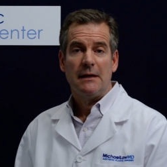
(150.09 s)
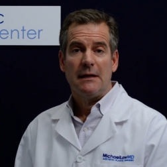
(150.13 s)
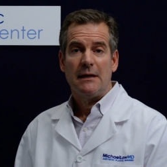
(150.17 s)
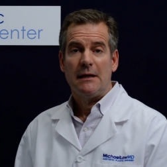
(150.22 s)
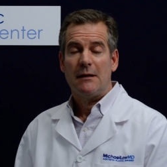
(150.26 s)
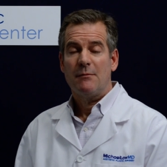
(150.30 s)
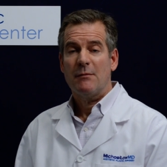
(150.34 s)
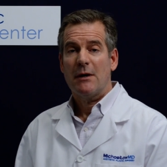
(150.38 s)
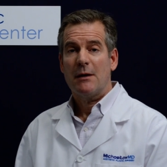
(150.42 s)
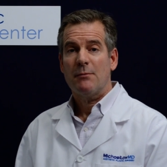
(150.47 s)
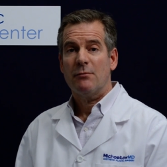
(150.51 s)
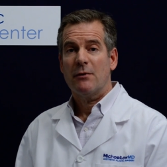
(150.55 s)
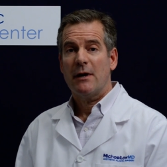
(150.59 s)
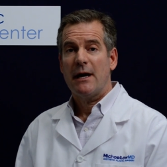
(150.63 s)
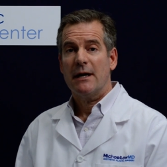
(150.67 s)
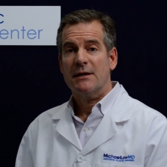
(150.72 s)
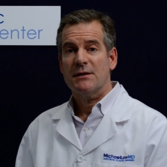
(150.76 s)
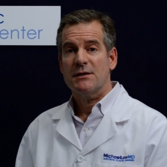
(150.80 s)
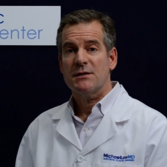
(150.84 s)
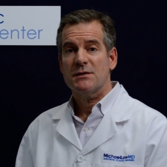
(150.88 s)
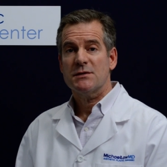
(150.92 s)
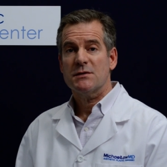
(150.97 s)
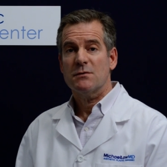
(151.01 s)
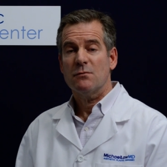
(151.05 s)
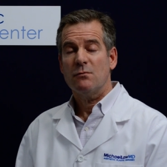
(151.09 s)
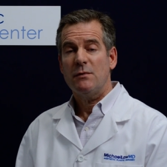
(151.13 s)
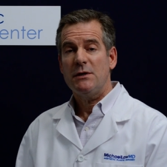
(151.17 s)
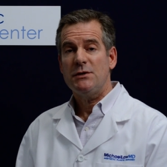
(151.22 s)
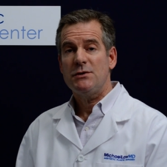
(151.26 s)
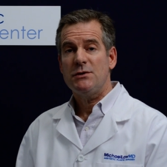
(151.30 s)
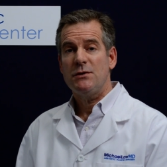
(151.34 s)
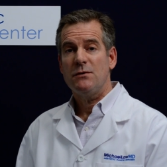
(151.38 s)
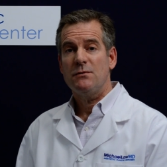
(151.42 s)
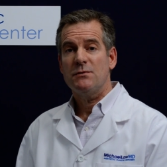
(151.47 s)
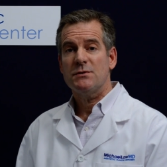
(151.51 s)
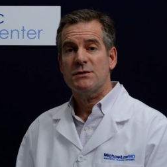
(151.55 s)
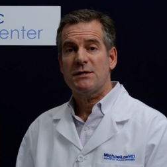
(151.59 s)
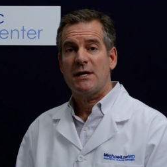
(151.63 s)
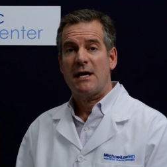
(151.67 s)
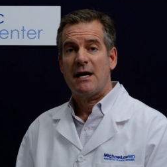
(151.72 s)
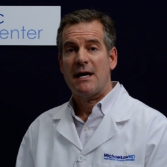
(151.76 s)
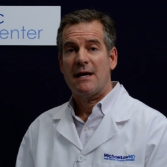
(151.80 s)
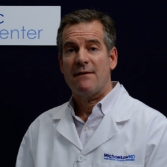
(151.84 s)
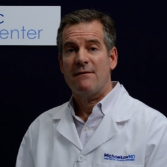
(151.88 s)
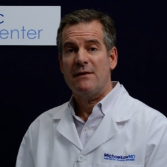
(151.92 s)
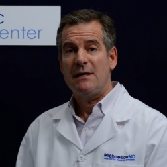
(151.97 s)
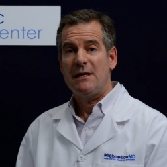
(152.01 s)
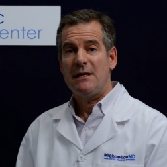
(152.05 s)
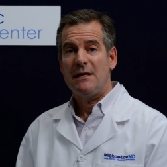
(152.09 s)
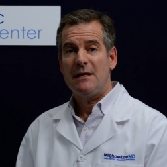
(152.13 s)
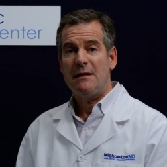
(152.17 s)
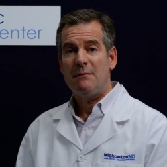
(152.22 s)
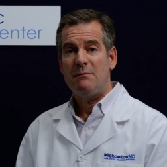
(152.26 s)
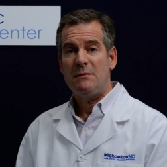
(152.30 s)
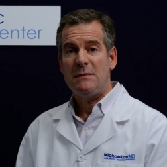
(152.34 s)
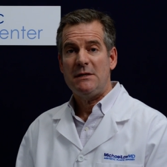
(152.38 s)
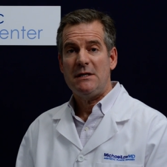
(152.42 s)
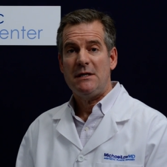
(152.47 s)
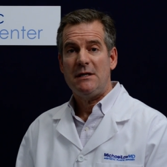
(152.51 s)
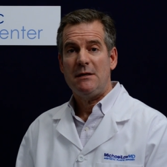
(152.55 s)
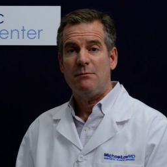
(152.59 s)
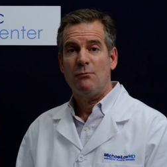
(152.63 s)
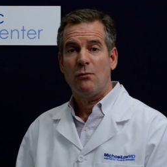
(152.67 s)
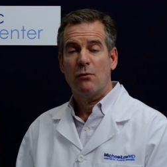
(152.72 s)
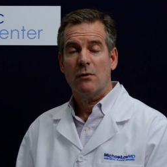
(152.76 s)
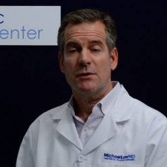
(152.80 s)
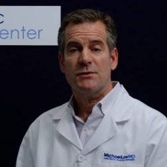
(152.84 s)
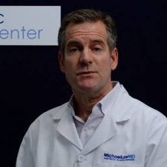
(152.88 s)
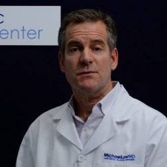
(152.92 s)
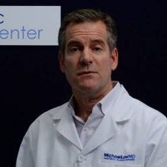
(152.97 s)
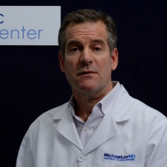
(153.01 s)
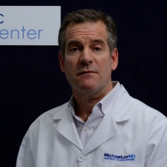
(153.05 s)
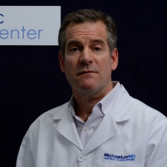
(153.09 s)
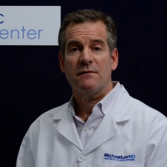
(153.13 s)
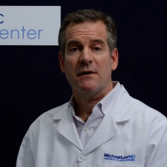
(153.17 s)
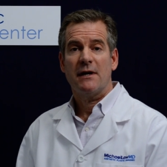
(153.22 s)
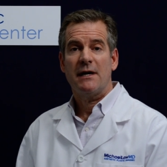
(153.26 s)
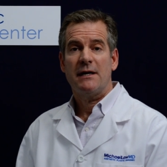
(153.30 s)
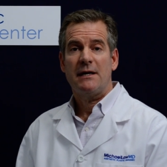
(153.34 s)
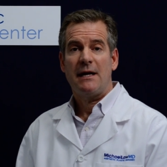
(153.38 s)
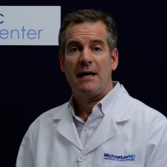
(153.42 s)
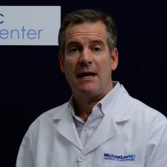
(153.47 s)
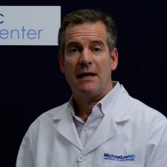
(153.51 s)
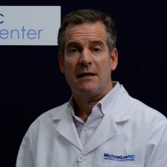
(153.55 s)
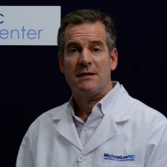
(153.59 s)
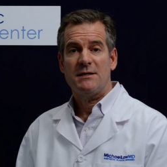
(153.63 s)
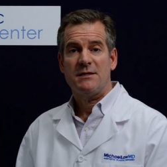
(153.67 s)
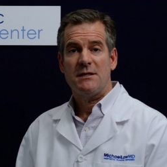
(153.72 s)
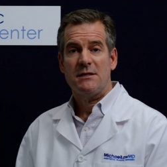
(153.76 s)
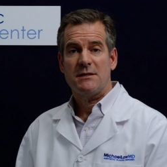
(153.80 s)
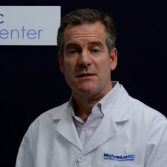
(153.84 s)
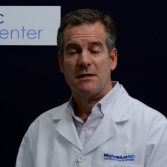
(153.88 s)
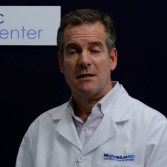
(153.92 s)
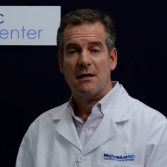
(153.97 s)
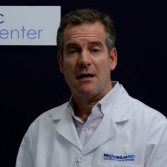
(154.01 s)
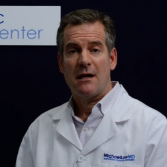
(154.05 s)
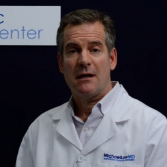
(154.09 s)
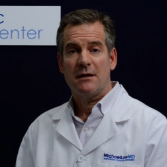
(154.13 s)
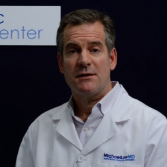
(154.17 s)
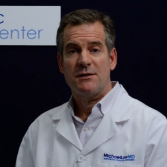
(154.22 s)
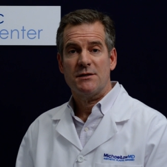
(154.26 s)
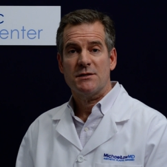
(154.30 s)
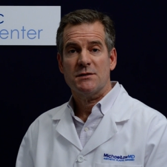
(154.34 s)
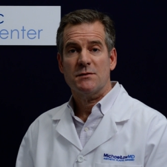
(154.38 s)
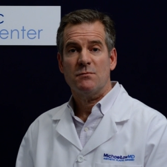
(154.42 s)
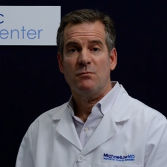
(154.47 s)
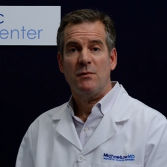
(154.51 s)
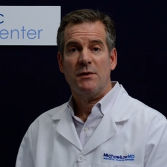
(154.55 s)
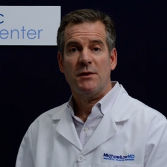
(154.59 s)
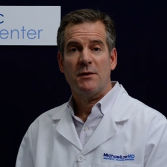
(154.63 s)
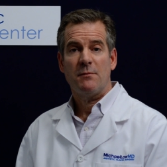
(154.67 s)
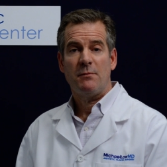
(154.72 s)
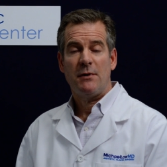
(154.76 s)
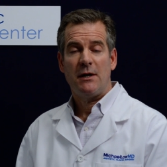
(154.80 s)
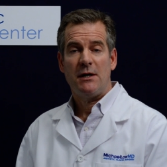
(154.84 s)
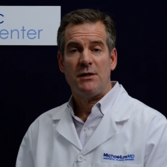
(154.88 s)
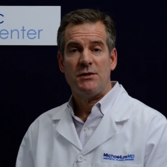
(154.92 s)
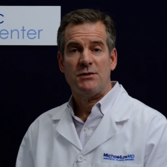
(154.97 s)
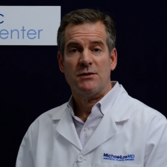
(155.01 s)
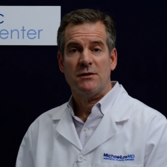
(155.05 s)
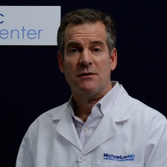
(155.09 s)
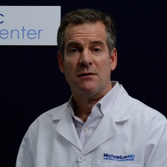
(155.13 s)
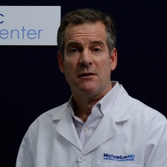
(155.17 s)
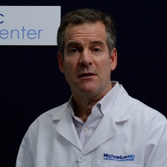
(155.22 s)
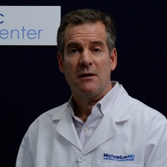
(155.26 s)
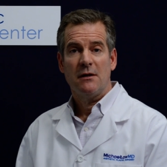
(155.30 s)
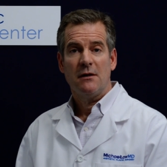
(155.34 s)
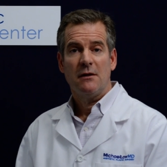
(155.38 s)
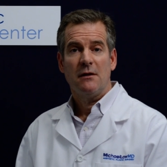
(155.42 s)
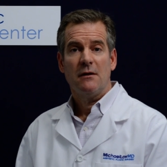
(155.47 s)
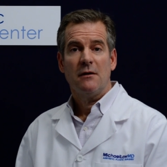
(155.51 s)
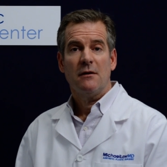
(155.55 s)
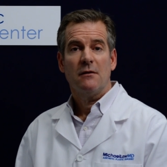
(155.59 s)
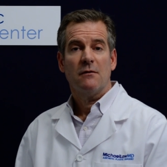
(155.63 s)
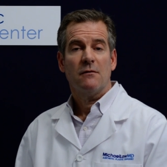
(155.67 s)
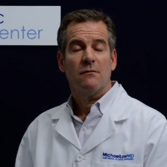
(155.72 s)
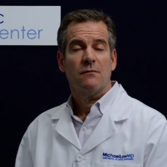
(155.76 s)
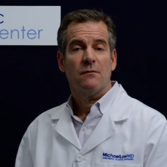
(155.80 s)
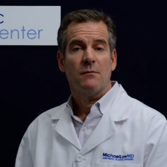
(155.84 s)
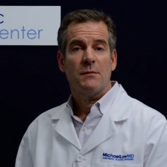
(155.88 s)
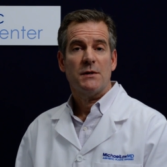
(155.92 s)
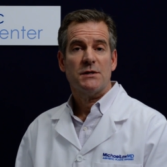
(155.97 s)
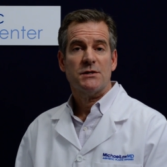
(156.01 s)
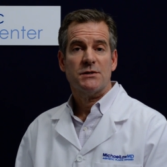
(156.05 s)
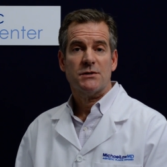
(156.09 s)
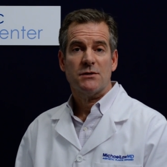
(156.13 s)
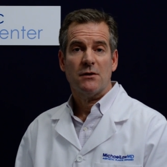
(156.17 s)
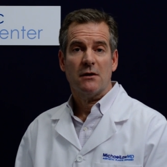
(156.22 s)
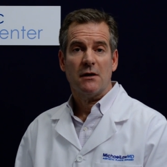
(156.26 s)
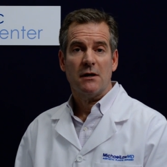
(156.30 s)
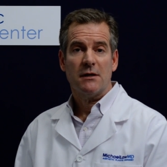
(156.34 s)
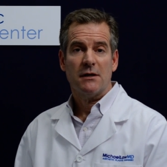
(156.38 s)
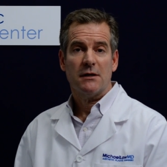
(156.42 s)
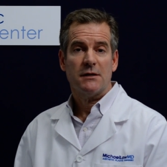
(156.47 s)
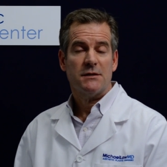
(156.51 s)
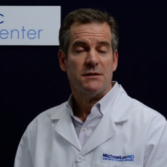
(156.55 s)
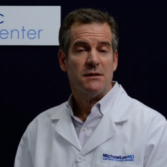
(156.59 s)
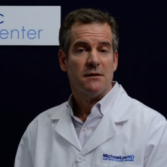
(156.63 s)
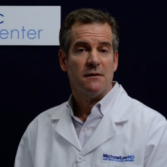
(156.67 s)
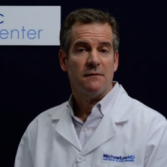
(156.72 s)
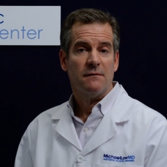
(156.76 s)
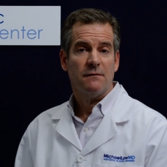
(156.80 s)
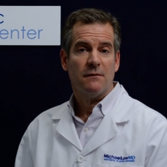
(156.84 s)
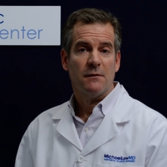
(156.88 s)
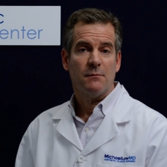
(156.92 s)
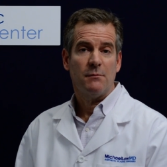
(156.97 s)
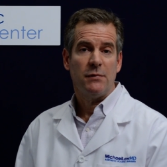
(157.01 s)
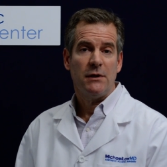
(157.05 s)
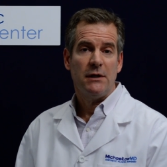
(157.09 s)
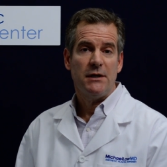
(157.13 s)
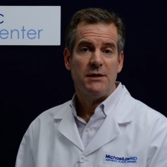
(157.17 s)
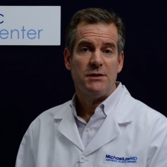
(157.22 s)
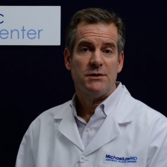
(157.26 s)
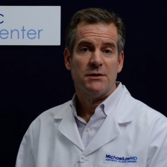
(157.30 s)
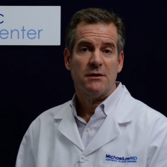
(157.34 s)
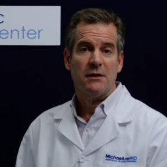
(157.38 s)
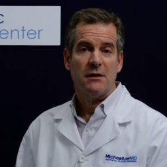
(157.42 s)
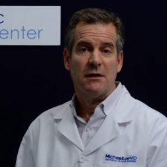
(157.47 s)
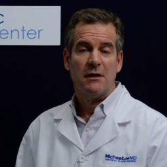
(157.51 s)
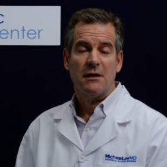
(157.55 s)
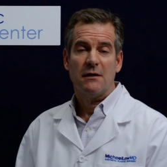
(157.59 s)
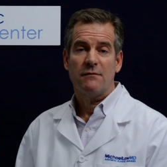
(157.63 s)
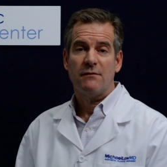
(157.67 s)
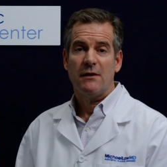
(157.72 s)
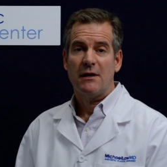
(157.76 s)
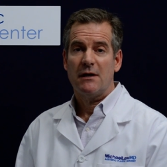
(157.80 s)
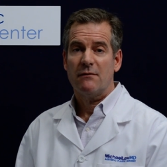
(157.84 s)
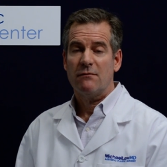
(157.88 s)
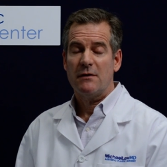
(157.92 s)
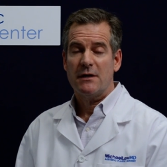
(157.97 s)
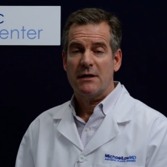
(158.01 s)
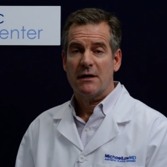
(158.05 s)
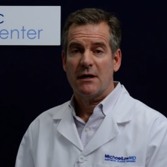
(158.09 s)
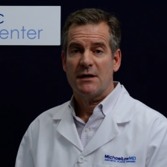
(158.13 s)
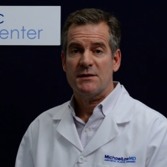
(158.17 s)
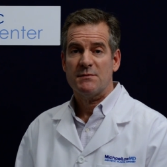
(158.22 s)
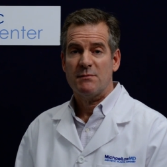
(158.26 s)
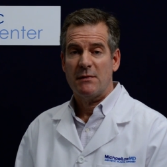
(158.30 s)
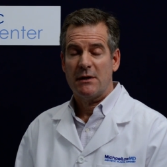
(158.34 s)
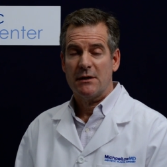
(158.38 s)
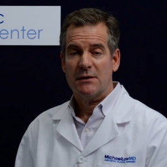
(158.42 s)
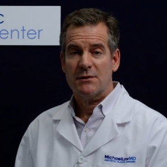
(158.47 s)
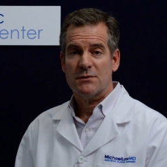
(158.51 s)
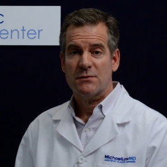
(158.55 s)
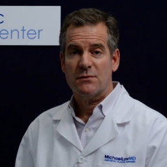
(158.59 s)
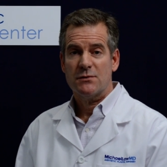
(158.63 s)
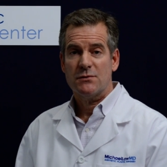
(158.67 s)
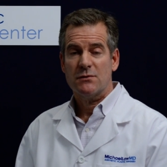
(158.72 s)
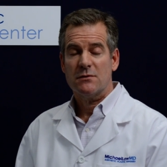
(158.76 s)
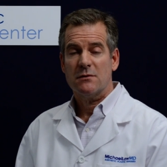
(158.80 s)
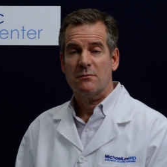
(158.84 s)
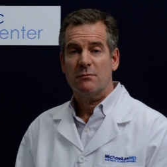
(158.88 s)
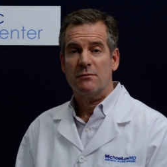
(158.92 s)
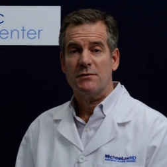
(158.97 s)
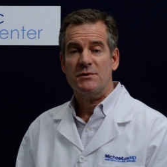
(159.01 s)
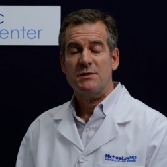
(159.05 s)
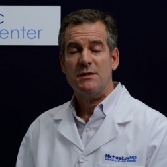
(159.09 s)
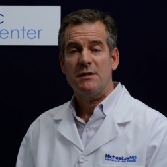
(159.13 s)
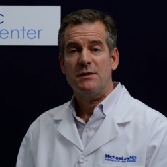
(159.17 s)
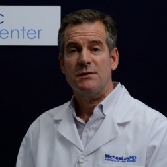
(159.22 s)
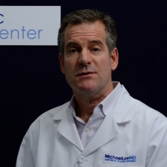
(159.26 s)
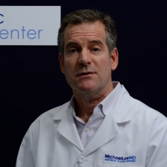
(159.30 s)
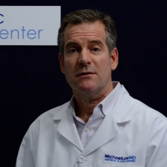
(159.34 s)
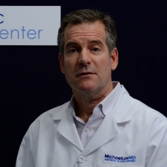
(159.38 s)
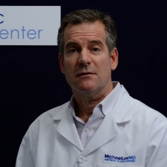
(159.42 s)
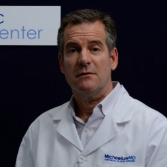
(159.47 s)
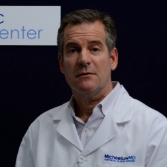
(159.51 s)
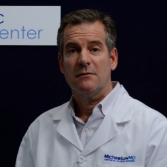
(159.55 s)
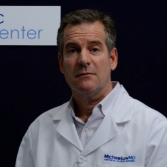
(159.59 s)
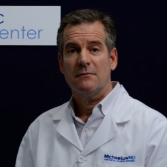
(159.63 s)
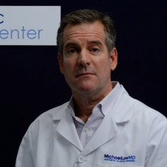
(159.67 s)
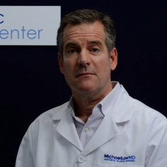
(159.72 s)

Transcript: In my practice, we choose to have an MD board certified anesthesiologist with the patient from the start to the completion of every cosmetic surgical procedure.